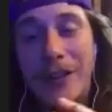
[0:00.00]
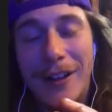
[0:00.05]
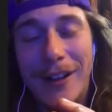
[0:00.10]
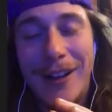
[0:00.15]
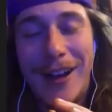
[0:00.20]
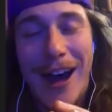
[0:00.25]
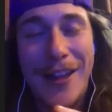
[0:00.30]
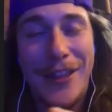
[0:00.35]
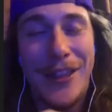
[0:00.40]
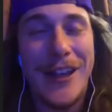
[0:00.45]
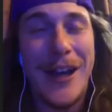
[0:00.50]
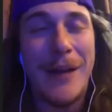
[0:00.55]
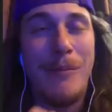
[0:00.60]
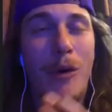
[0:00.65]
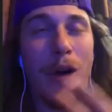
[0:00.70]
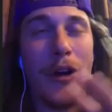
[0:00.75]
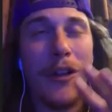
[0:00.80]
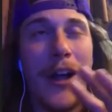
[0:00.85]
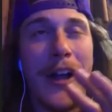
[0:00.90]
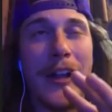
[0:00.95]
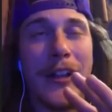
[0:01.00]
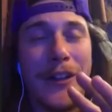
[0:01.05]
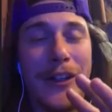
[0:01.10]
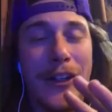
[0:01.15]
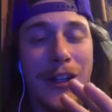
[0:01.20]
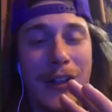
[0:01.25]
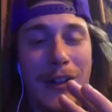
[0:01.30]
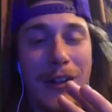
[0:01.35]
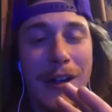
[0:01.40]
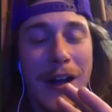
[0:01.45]
I think I'm more likely
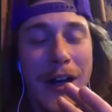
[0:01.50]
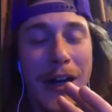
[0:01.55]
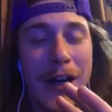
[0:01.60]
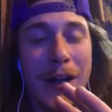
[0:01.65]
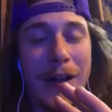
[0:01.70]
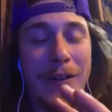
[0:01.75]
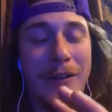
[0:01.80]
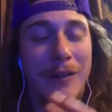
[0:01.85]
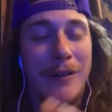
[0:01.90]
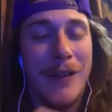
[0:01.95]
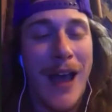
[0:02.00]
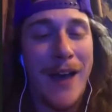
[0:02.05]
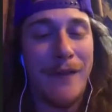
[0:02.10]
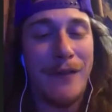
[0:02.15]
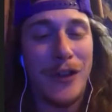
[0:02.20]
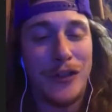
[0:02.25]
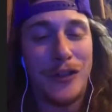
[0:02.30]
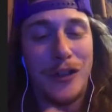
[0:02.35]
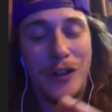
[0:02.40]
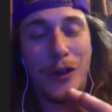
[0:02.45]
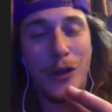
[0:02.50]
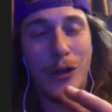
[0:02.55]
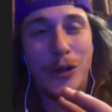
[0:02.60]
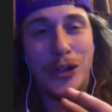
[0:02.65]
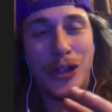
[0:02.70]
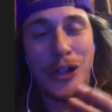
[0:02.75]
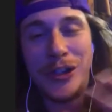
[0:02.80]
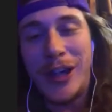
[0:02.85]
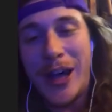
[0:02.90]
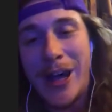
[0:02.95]
to have this
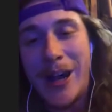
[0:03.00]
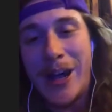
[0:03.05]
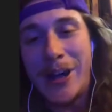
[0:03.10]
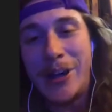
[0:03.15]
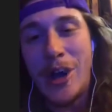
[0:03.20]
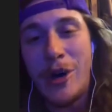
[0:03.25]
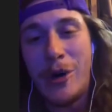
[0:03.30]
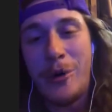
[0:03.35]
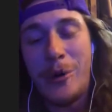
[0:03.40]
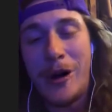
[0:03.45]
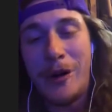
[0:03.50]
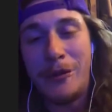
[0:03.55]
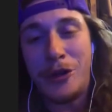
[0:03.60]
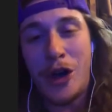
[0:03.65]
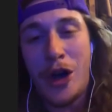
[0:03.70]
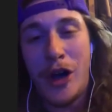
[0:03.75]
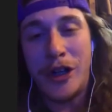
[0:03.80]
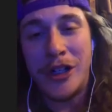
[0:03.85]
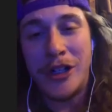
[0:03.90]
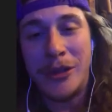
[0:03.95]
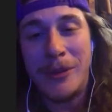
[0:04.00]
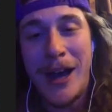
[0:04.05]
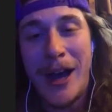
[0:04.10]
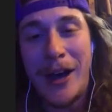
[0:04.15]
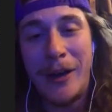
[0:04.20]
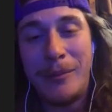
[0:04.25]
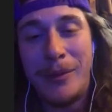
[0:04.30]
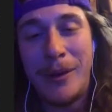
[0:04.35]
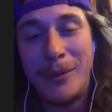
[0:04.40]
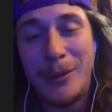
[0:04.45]
illusion that I know what I'm talking
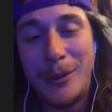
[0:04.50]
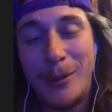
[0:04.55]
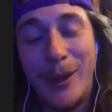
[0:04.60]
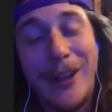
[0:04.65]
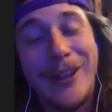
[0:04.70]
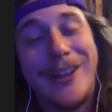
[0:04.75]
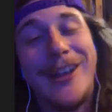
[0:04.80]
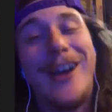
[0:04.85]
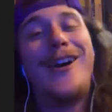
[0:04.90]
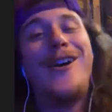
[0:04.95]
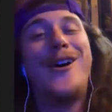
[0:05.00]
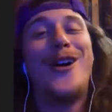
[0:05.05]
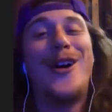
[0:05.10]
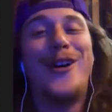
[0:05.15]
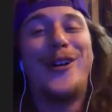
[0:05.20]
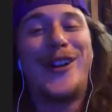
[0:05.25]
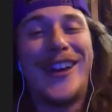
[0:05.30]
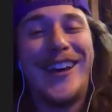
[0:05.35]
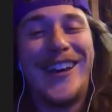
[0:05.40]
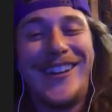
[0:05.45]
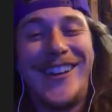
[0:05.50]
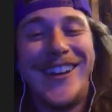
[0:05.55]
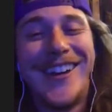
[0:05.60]
about, and people will be like, "Oh, okay."